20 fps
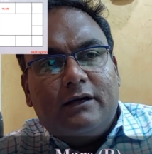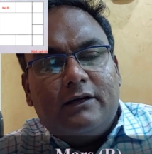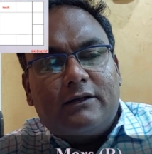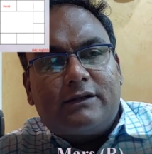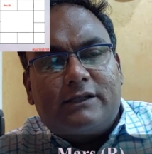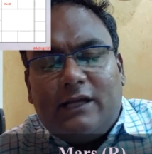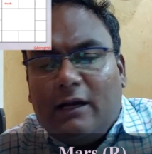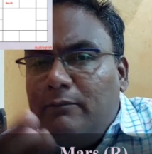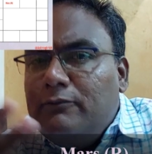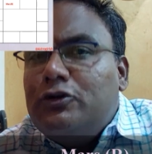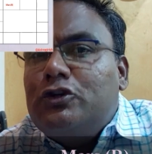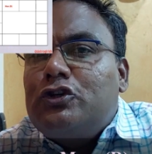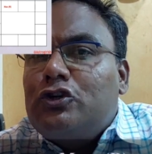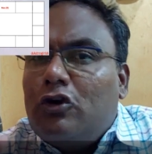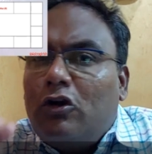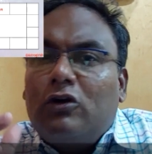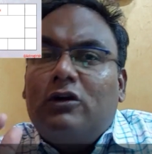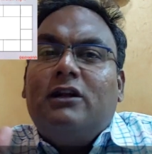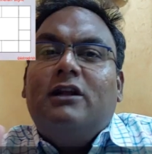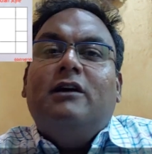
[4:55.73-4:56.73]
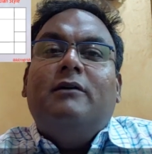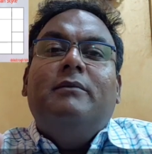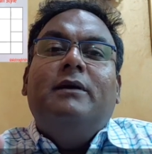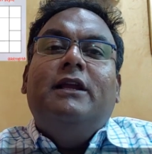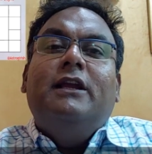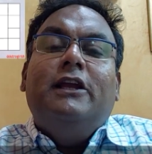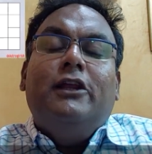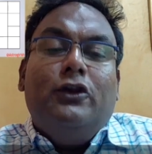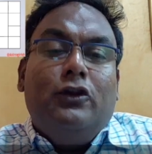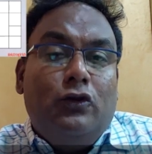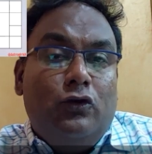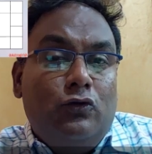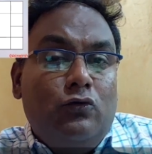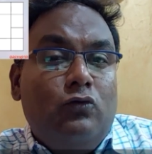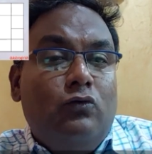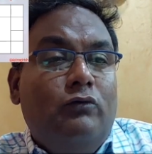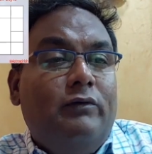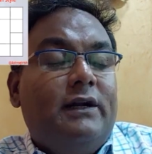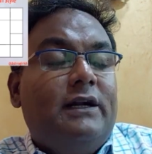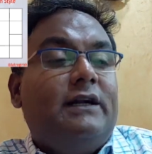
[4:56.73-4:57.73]
some shortcoming in you
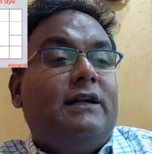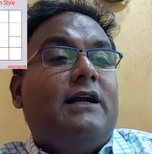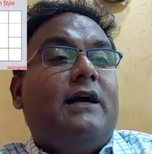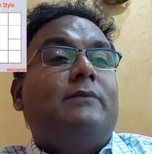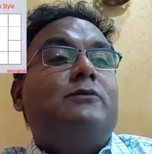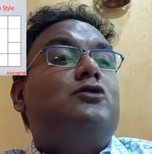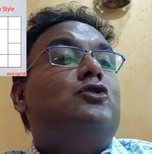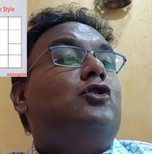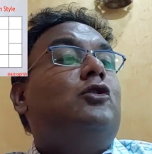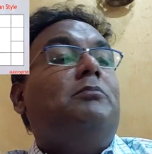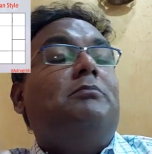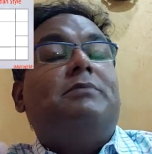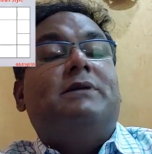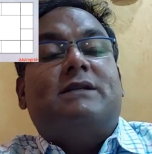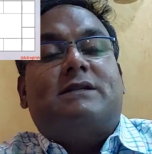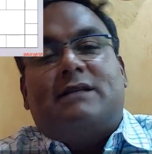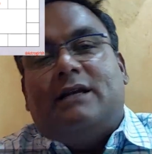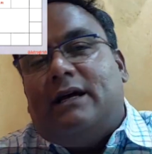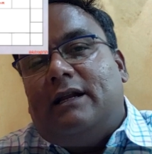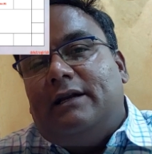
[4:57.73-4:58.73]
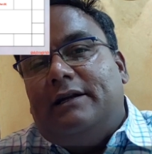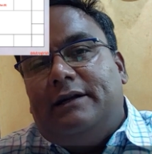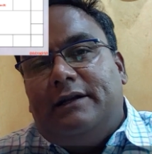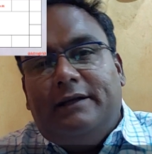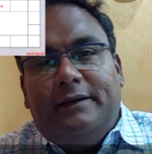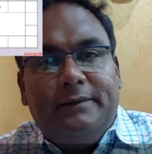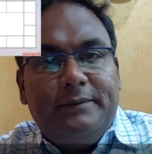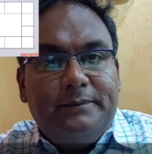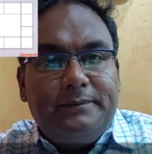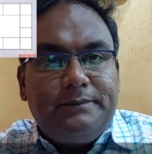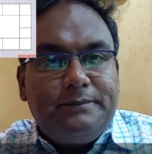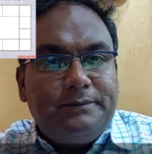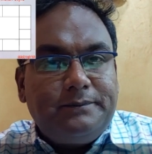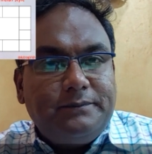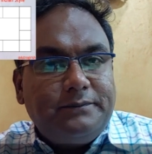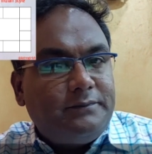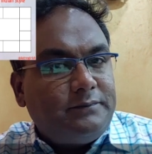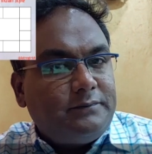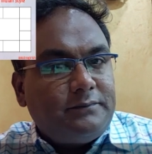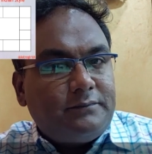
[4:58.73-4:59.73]
when it comes to your personality.
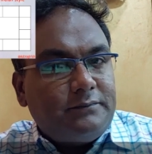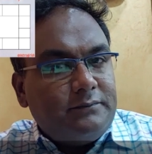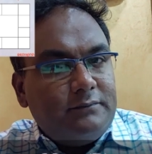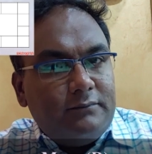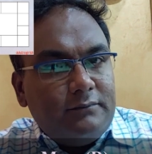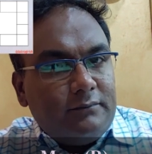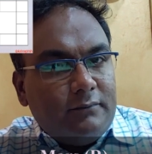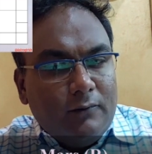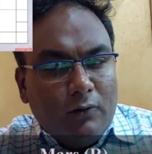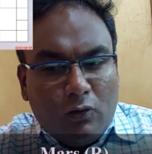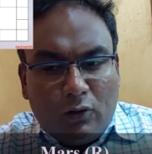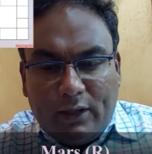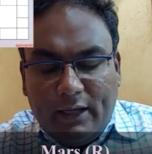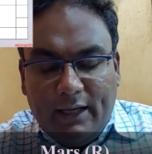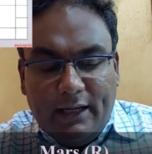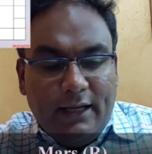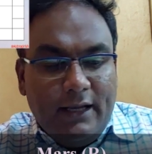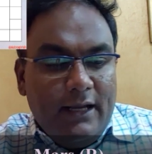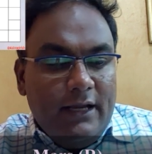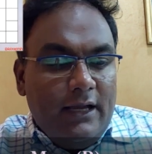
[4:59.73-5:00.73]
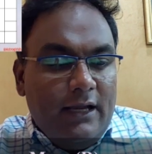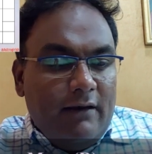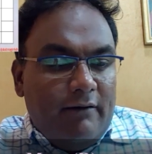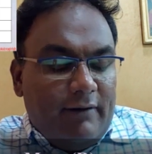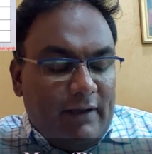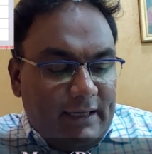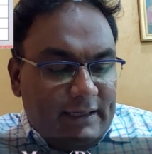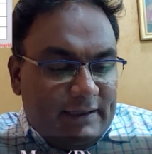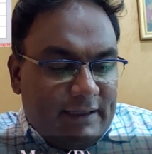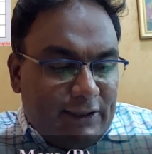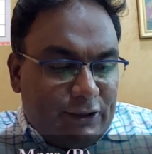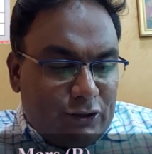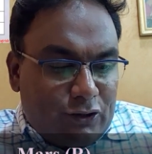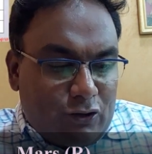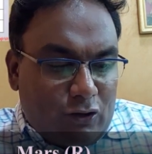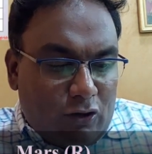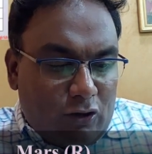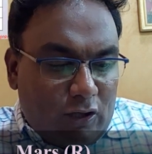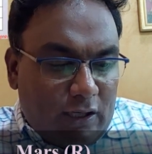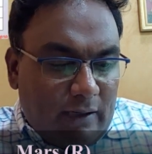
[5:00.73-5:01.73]
Okay, when I say
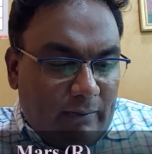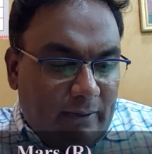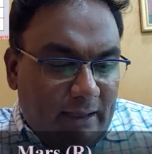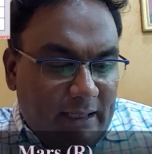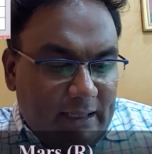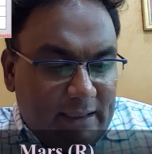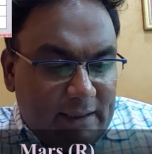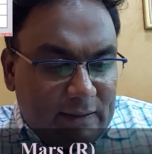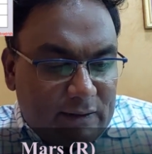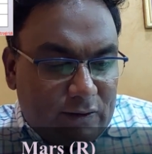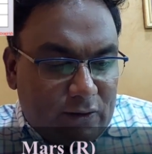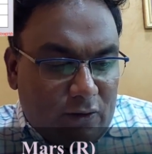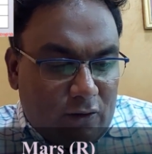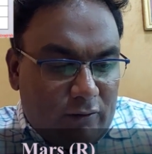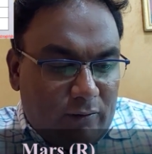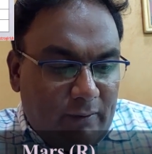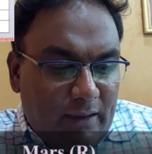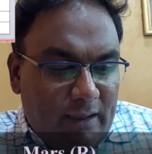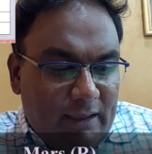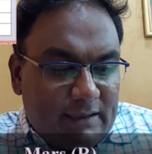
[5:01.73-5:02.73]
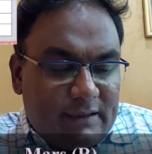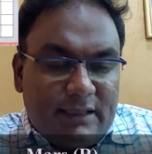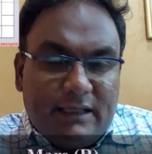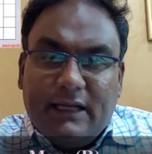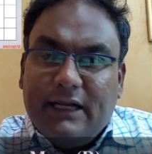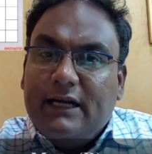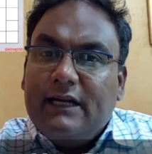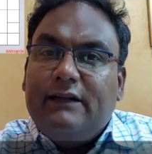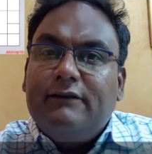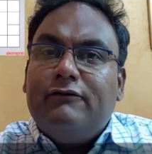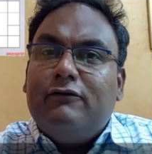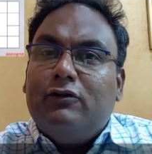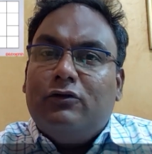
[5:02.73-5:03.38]
shortcoming, it does not mean it's a negative